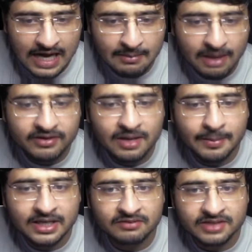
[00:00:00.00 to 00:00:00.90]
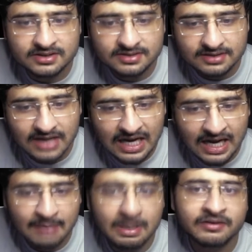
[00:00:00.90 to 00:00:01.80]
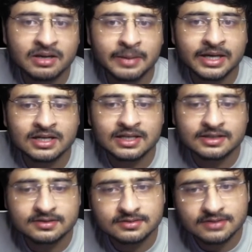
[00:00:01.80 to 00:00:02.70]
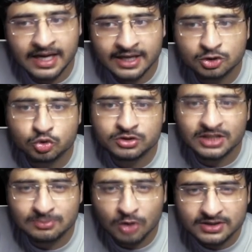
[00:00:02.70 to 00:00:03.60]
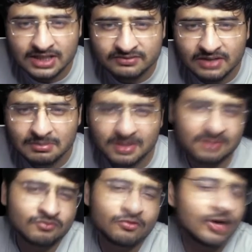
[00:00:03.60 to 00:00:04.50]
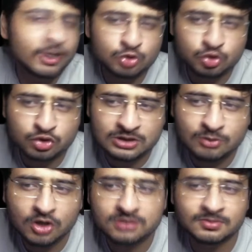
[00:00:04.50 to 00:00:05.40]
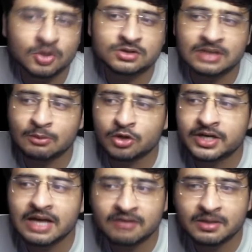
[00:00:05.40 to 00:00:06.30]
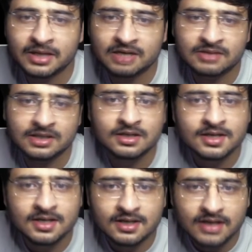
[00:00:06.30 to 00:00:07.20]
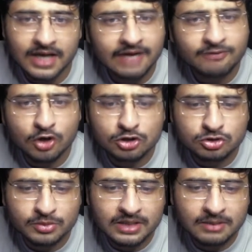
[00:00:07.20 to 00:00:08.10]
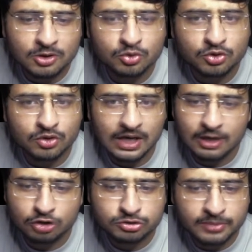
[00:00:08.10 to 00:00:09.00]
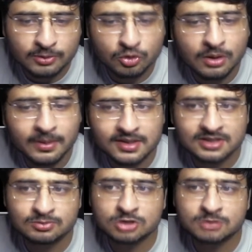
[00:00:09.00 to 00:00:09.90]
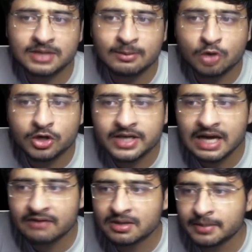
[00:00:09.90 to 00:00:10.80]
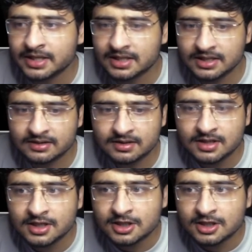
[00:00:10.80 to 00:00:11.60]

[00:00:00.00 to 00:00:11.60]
I am having a better width. I am having a better length. I can choose this box as well, but why to choose this box? Because I'm already having a better one. It will also be able to, I'll also be able to come under this box, but I'm already having a better length.